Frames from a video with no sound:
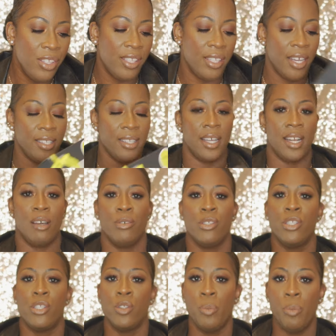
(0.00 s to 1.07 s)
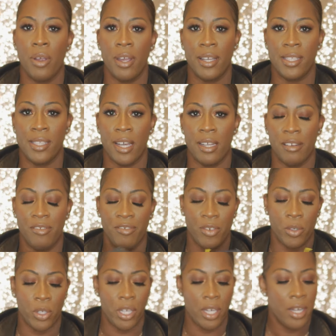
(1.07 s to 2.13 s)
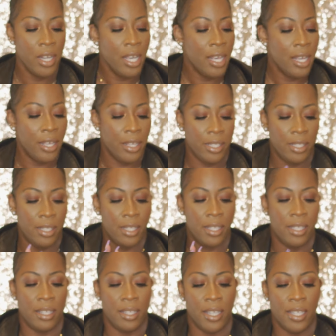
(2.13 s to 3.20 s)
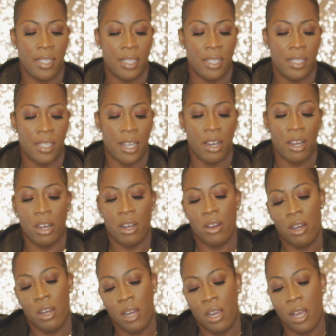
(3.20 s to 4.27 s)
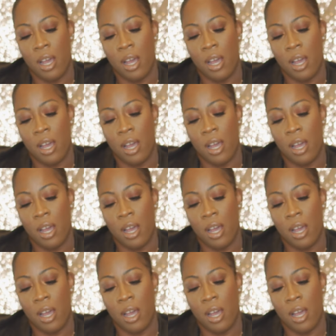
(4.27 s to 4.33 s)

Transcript: set that I was super excited for is this Necessaire,